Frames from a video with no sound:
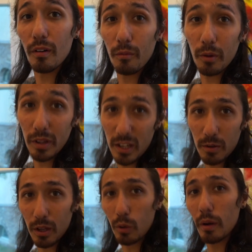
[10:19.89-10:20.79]
or at least
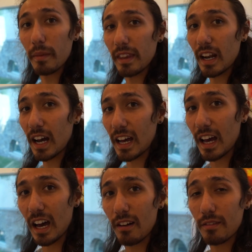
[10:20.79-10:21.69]
with the equipment that I
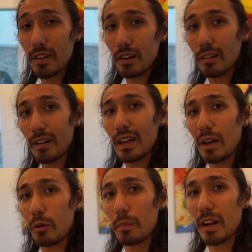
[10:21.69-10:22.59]
have. So it
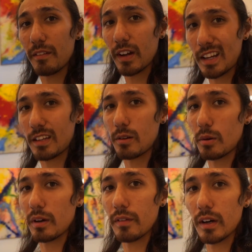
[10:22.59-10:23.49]
would have been nice to
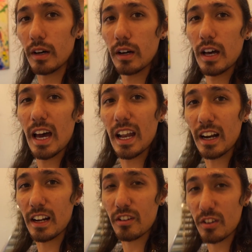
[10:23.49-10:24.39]
have had an
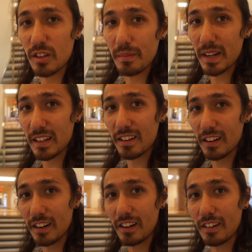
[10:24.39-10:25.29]
extra
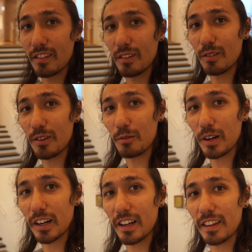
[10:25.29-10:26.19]
semester or two to
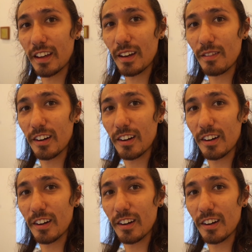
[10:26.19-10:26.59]
work on that.